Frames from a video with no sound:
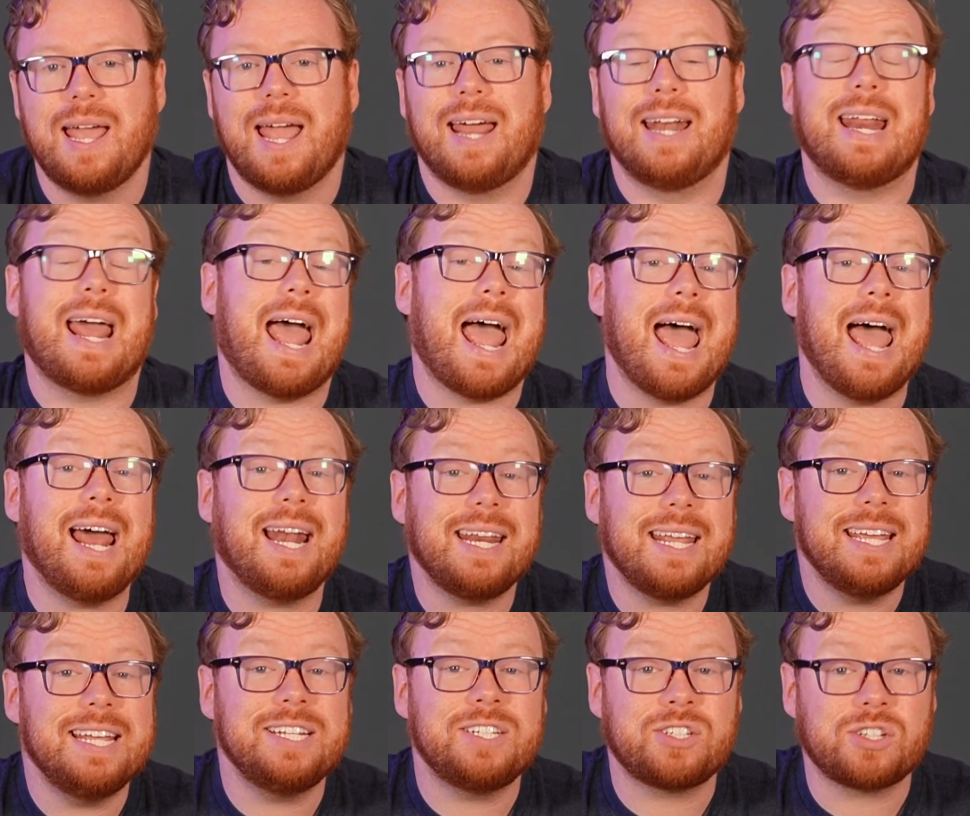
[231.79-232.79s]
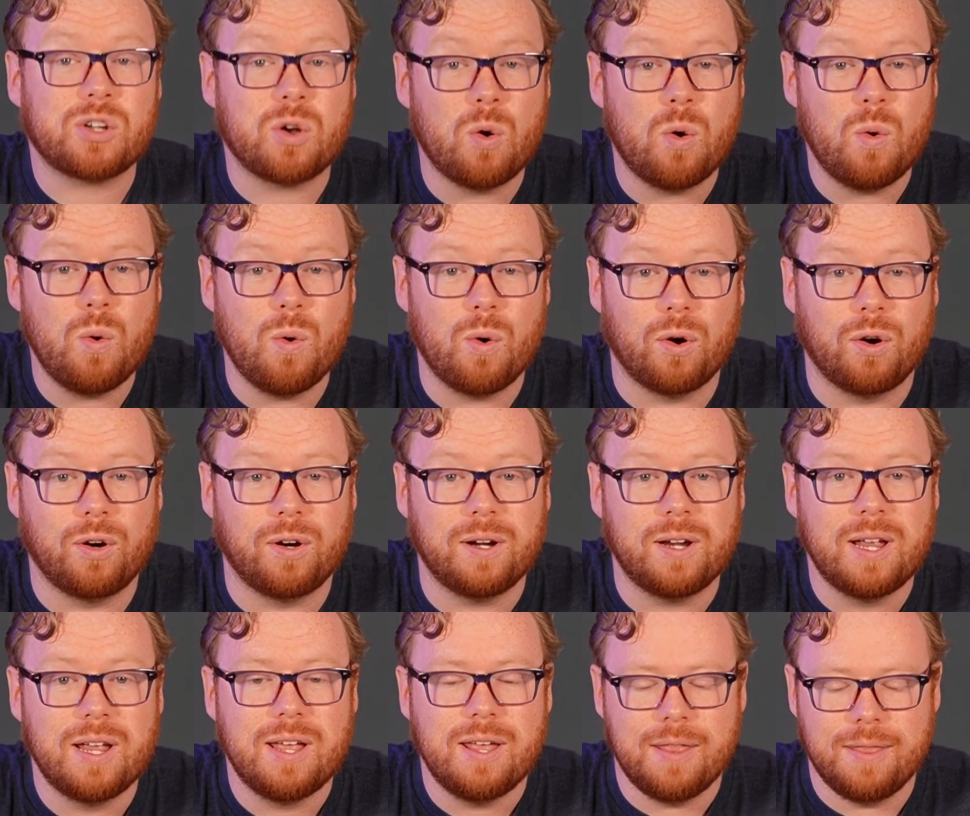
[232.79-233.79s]
And at its core,
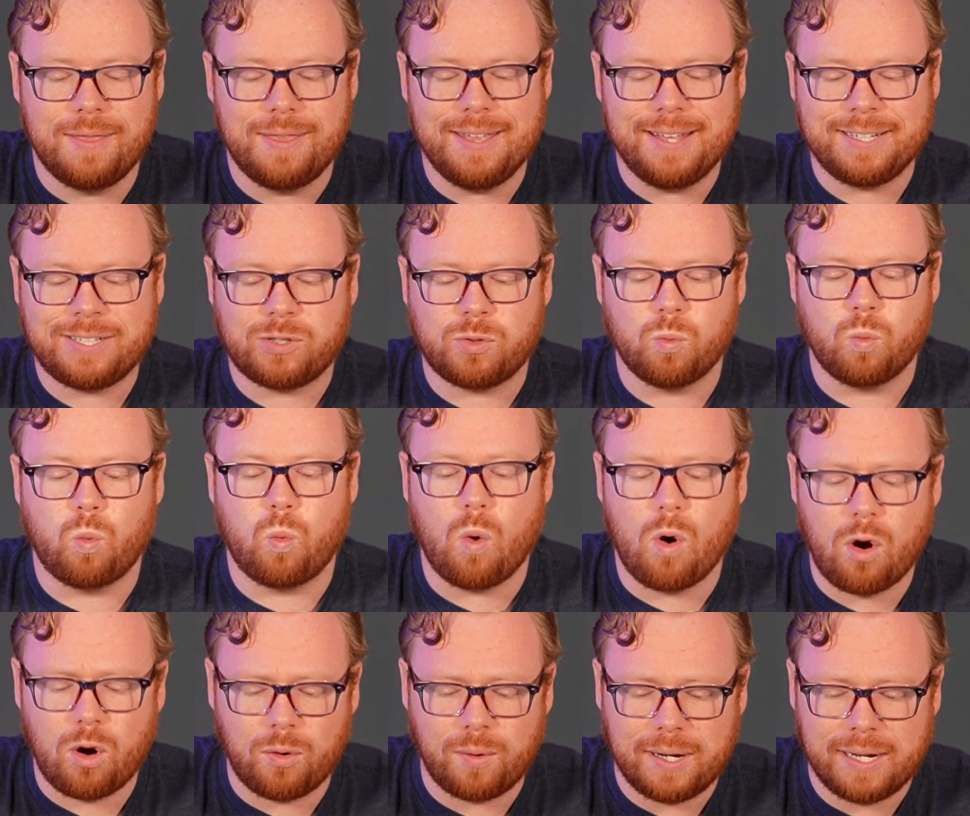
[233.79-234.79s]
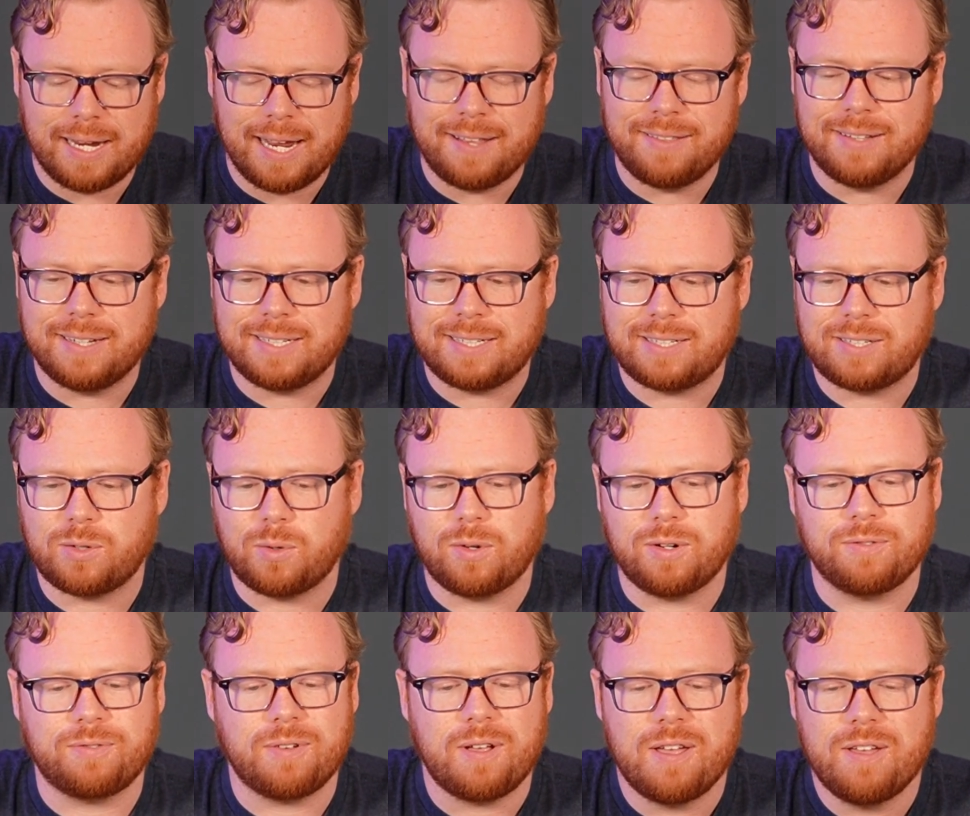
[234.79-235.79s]
this worry and this sort
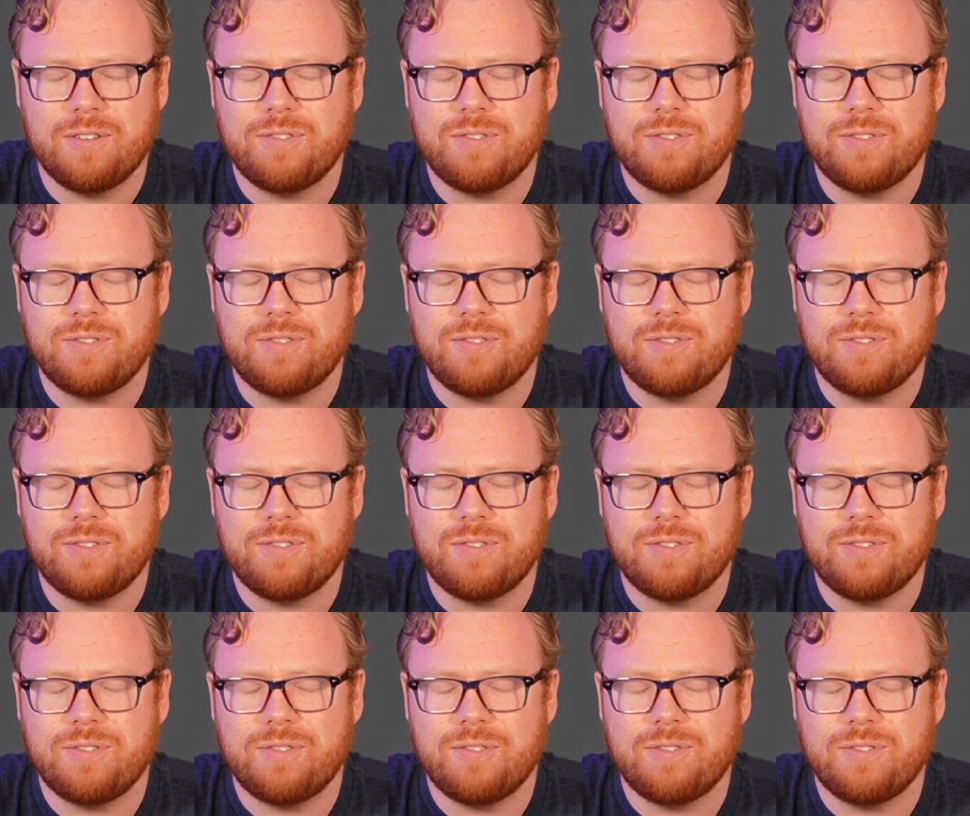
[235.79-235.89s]
of